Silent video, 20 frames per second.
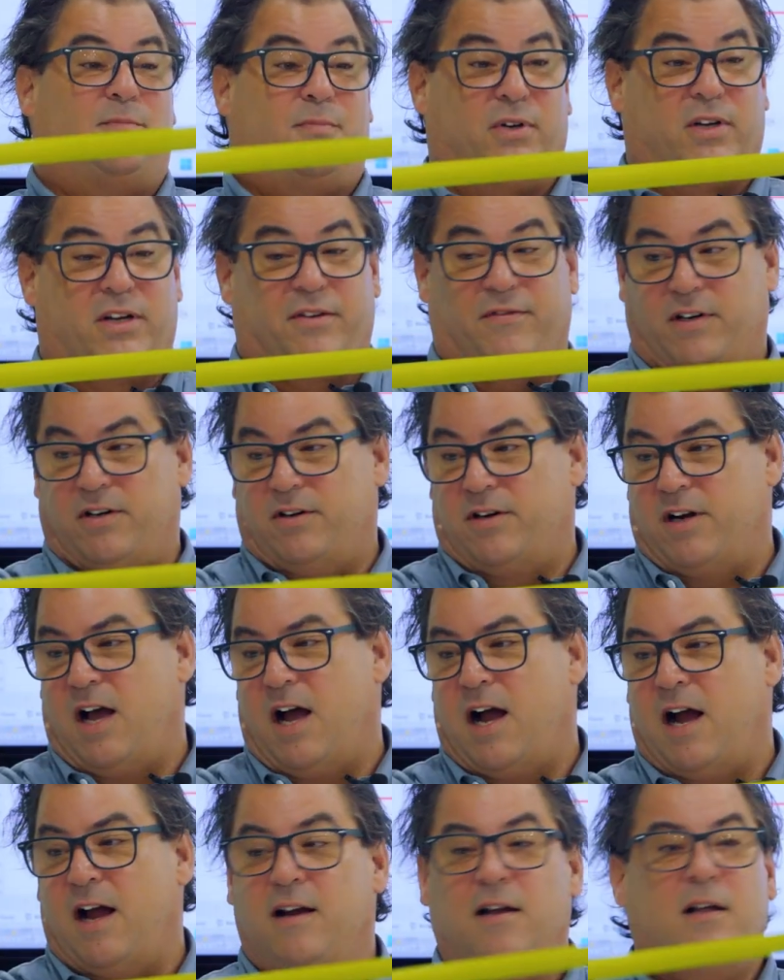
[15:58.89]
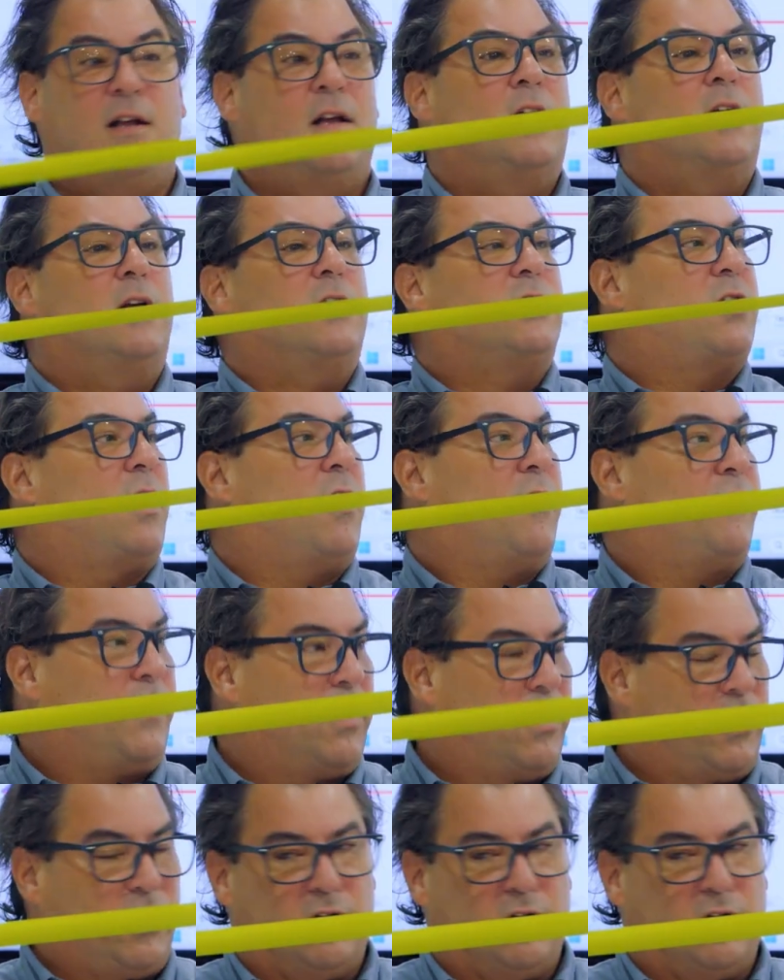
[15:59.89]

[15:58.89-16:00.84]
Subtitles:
believe it or not. So if you're